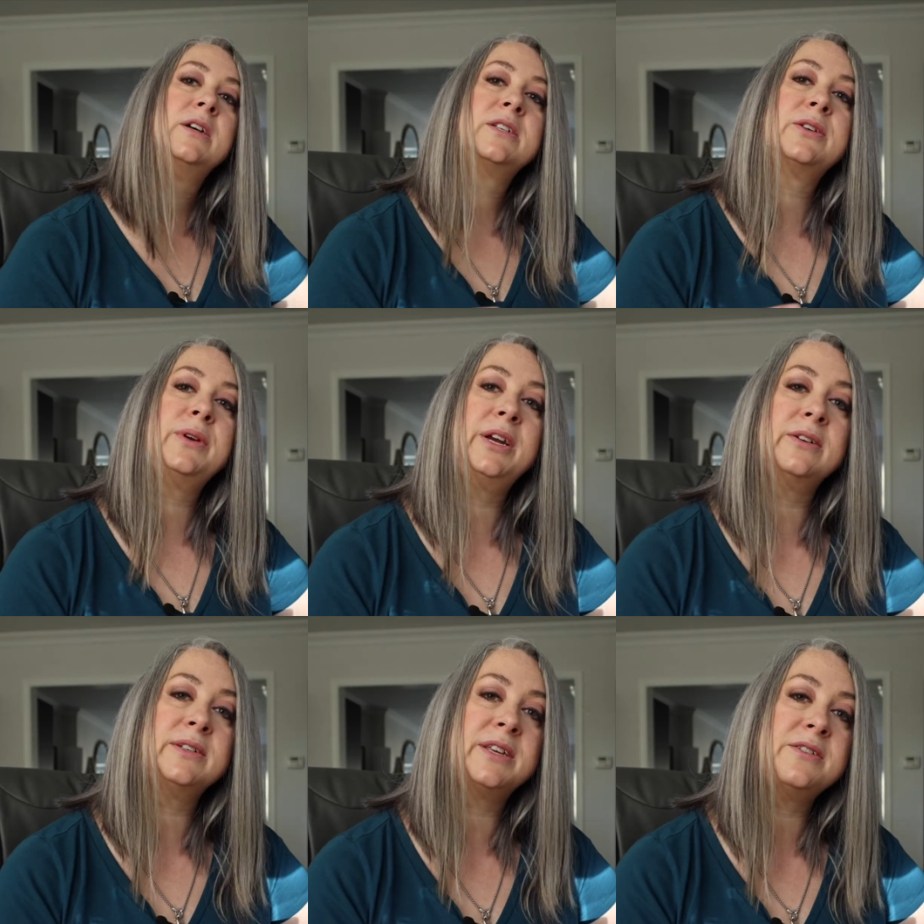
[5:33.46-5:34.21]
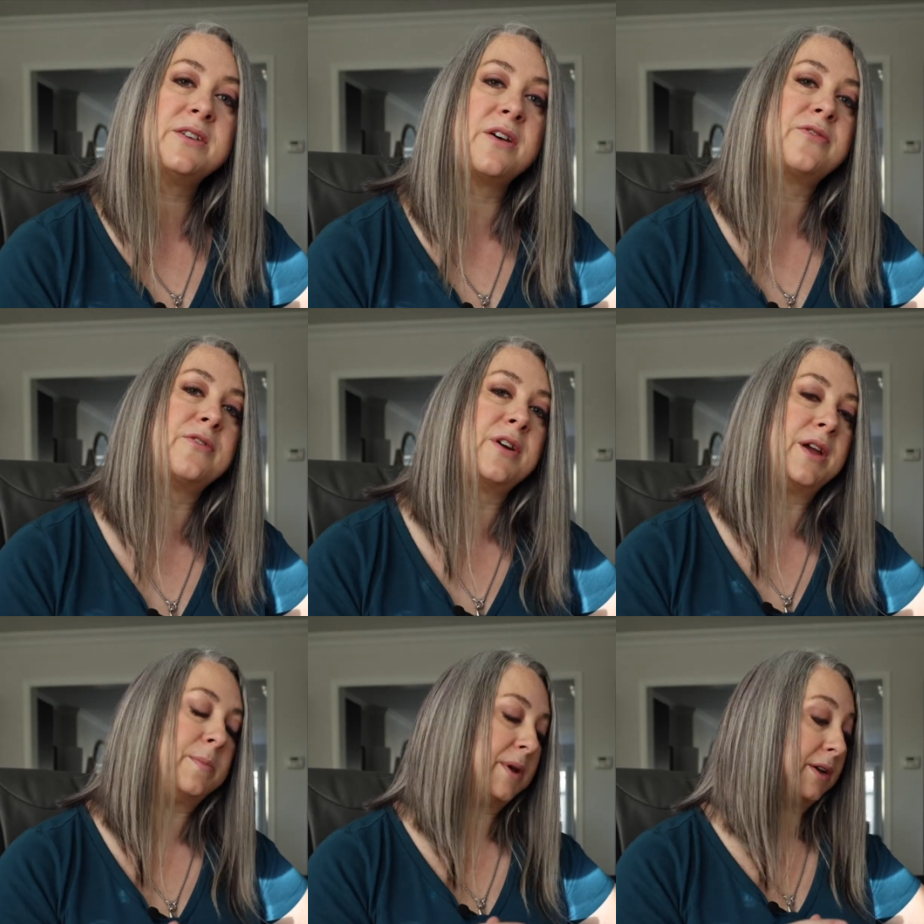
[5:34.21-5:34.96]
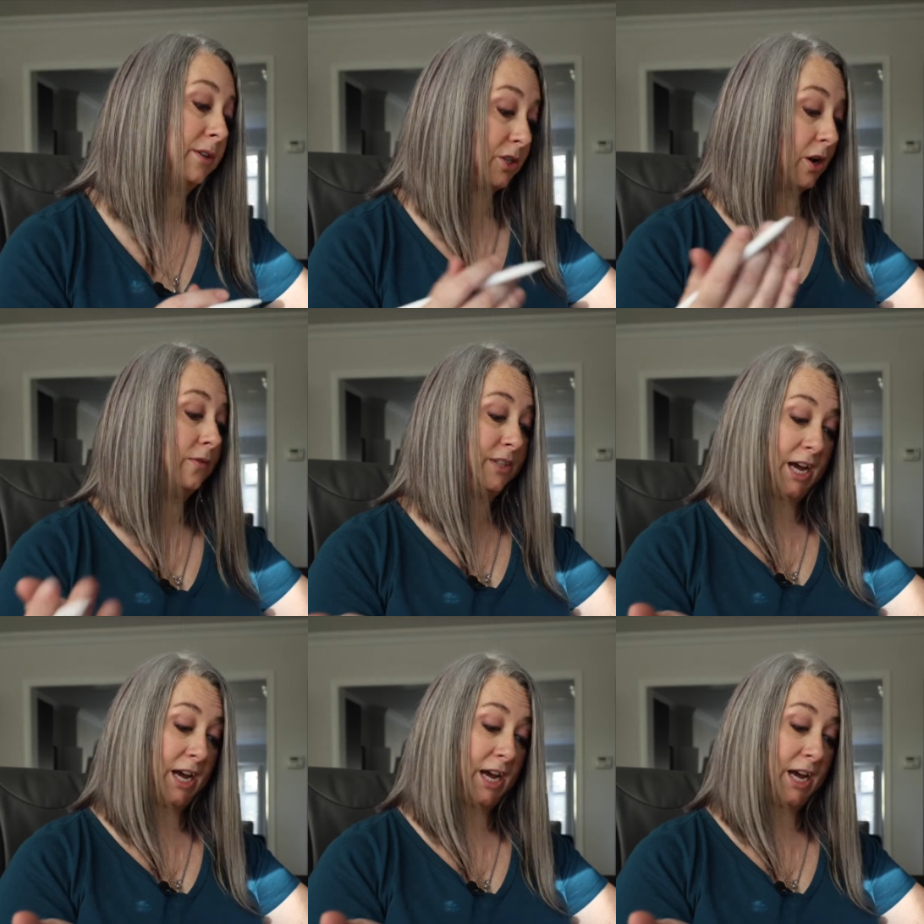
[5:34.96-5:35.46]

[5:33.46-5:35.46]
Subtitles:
So here's another image of